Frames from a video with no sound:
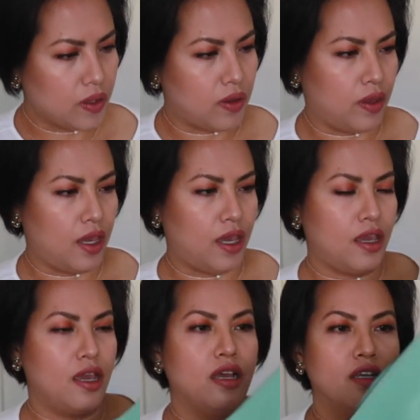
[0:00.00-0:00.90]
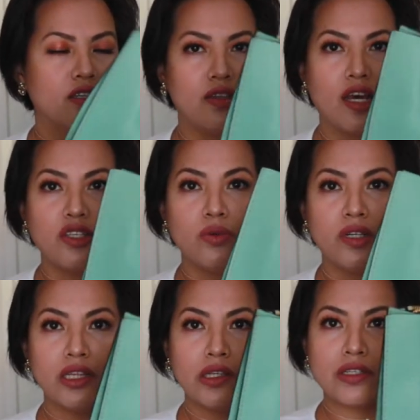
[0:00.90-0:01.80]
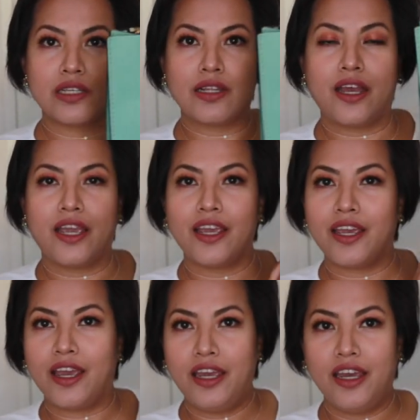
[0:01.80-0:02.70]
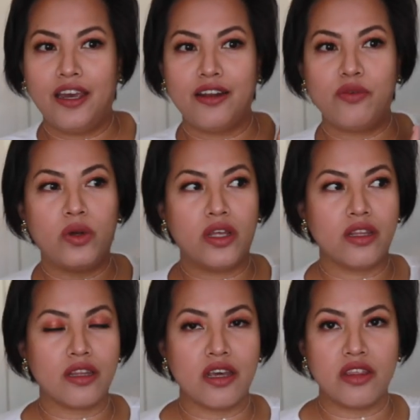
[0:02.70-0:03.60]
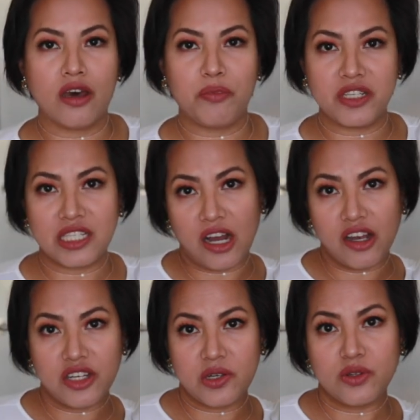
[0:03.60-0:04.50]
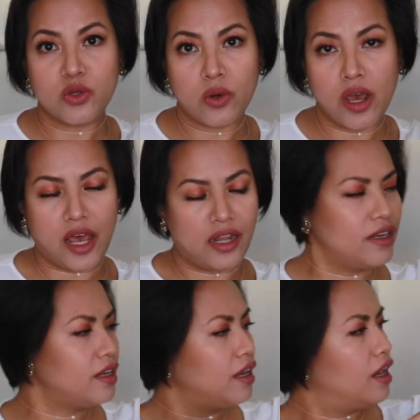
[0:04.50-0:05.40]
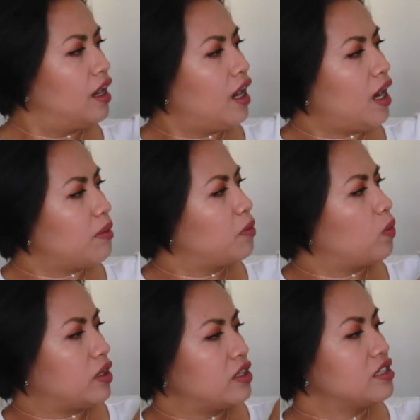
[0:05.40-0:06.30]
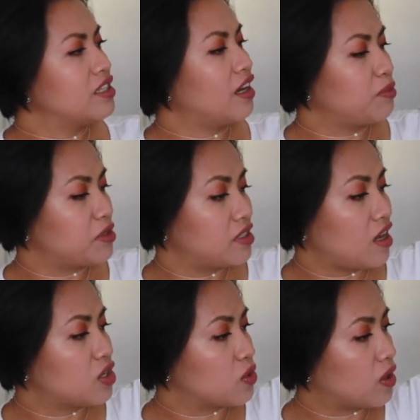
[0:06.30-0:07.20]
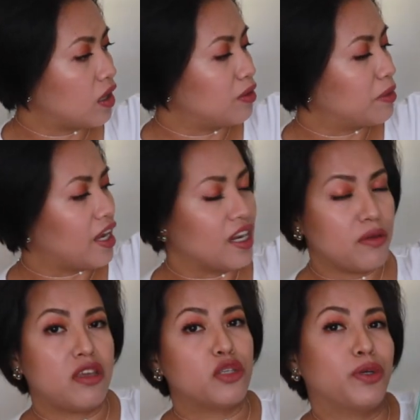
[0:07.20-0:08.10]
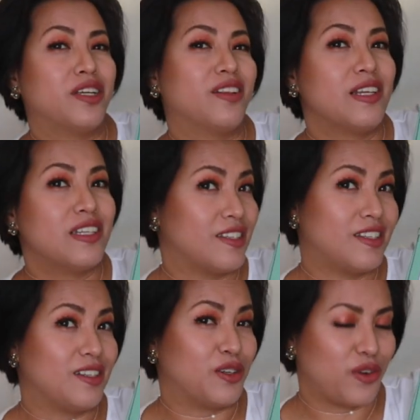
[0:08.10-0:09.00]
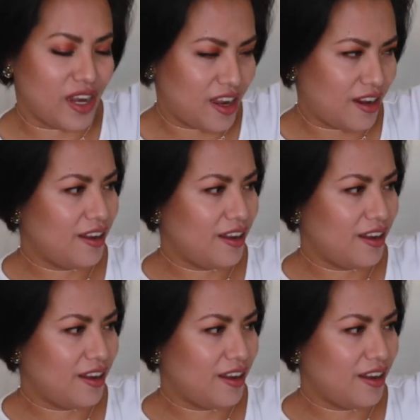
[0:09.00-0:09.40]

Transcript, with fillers: Okay, so that's what it looks like. And with the pistachio trend, this is not a pistachio color by any means, but at least it's still green.